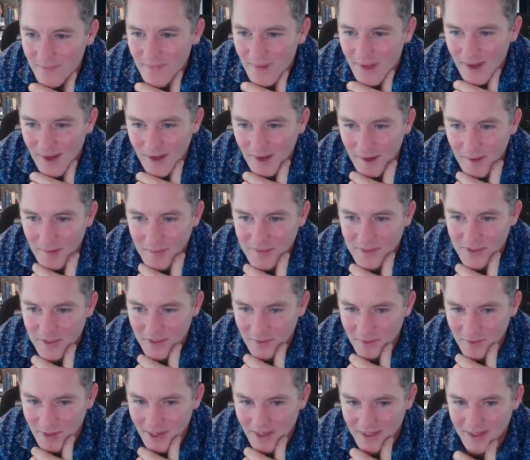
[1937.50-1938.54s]
So
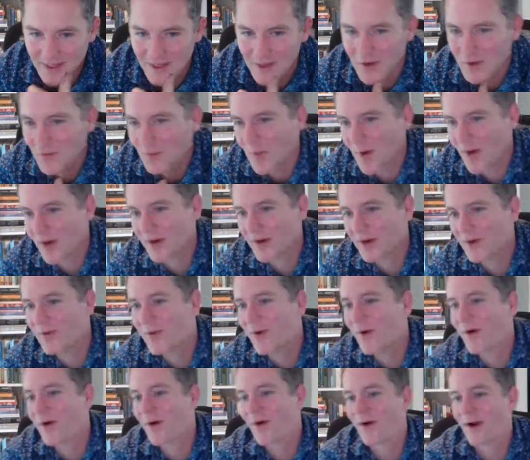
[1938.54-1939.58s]
depending on where you
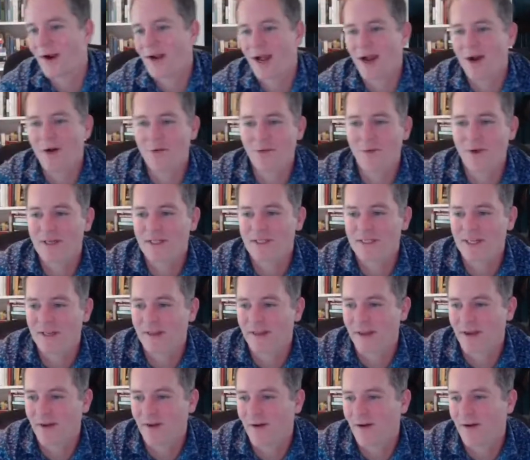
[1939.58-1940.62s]
are and how rusty
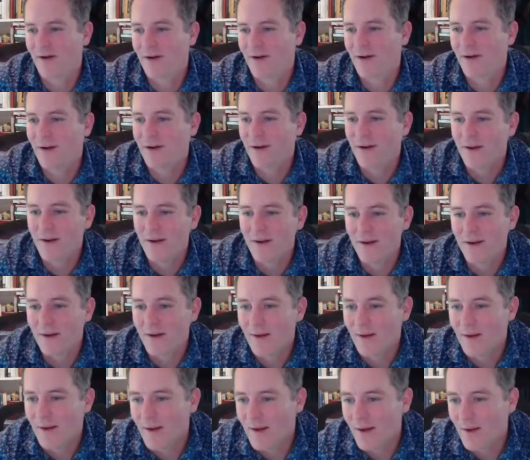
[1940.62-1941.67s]
they are,
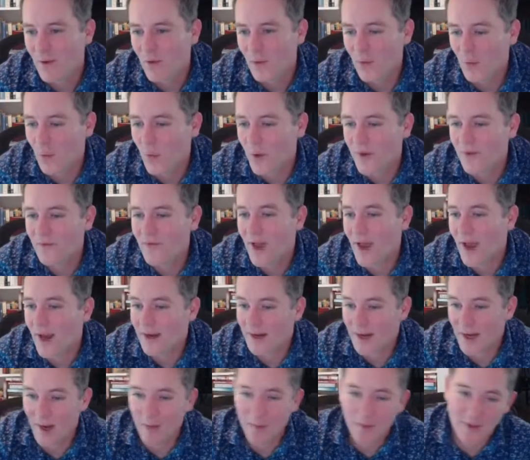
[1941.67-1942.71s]
we've had
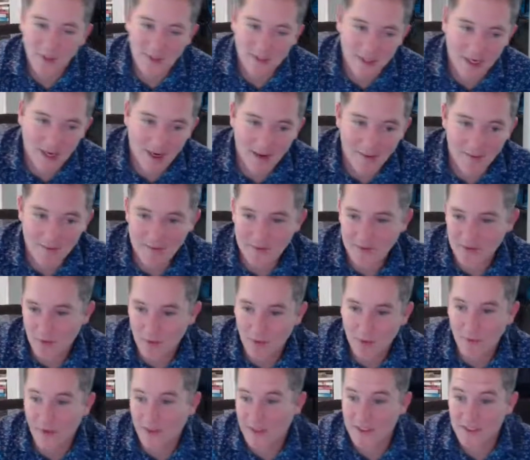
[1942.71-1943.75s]
a couple of times
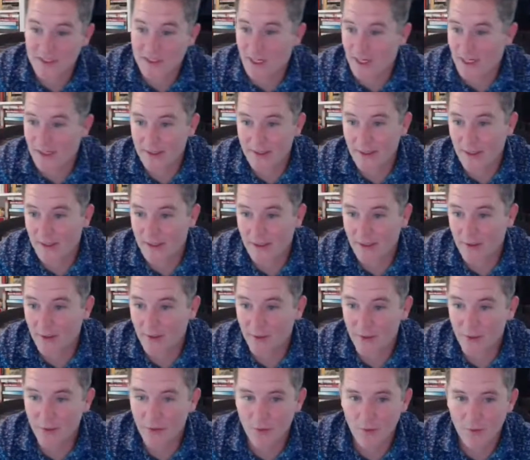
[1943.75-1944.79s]
where we just had to get a
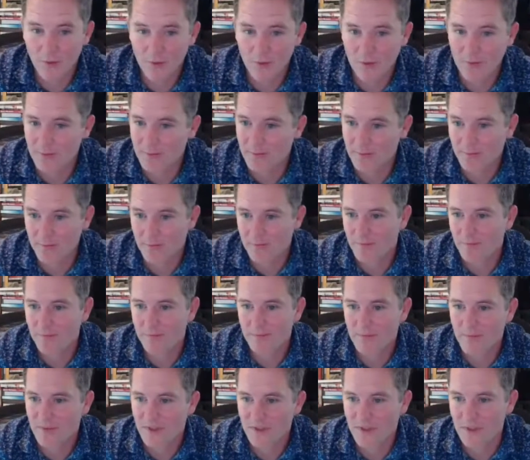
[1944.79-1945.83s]
new
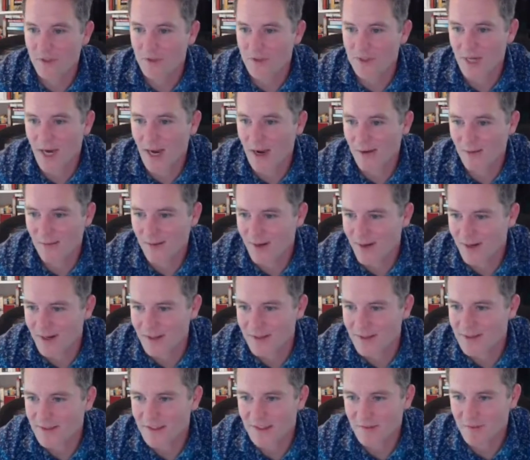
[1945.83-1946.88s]
tie rod
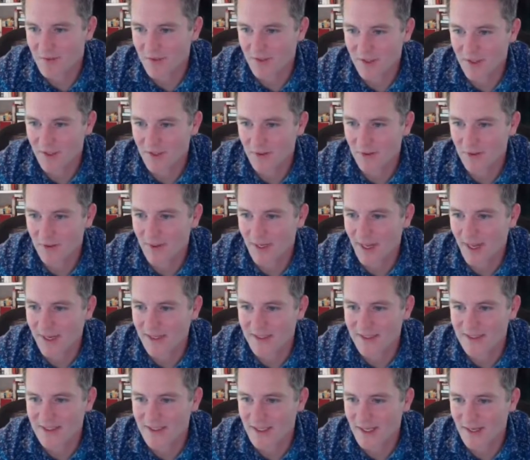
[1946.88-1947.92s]
to put the new
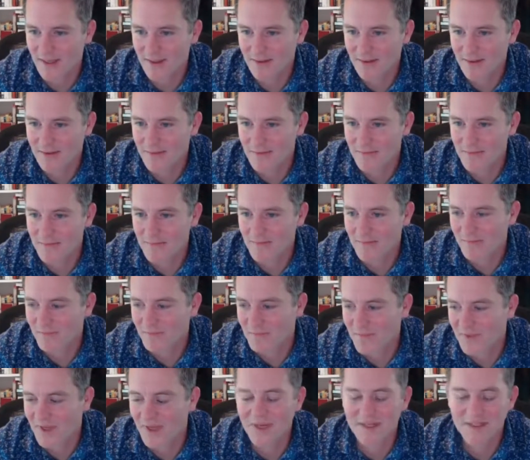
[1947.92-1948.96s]
ends in
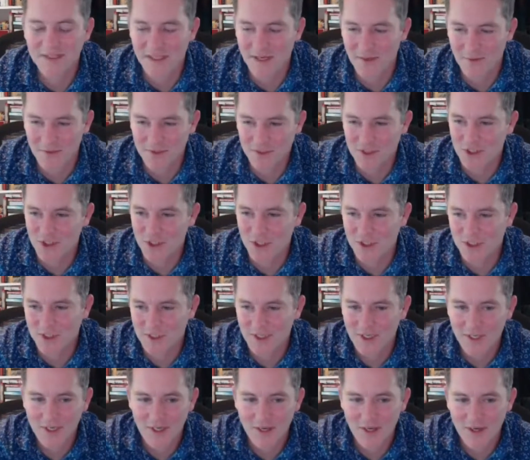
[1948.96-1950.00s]
because there was
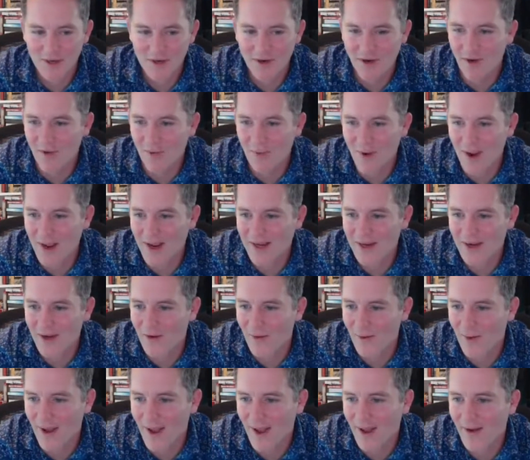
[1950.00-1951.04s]
just no way,
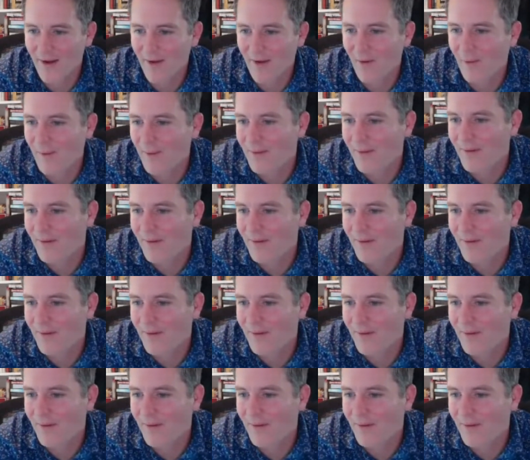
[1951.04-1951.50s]
no how